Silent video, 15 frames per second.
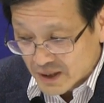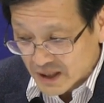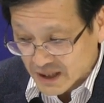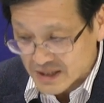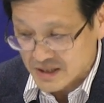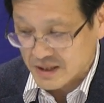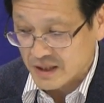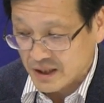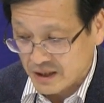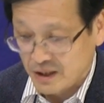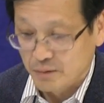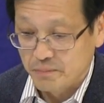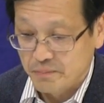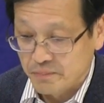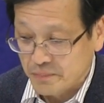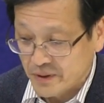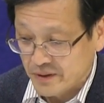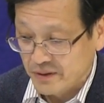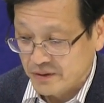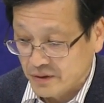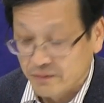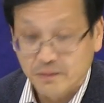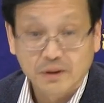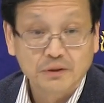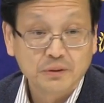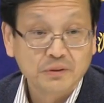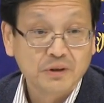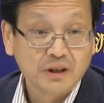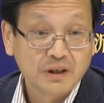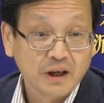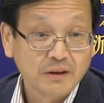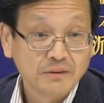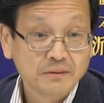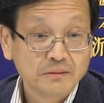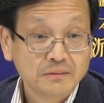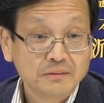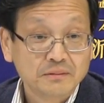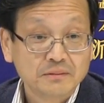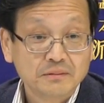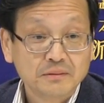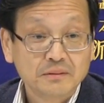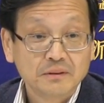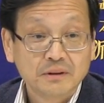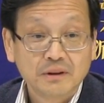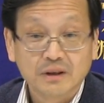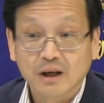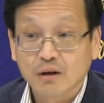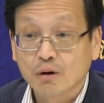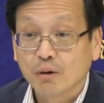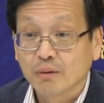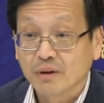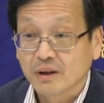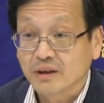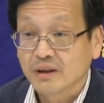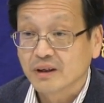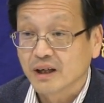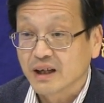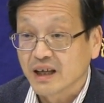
it's getting very difficult to detect the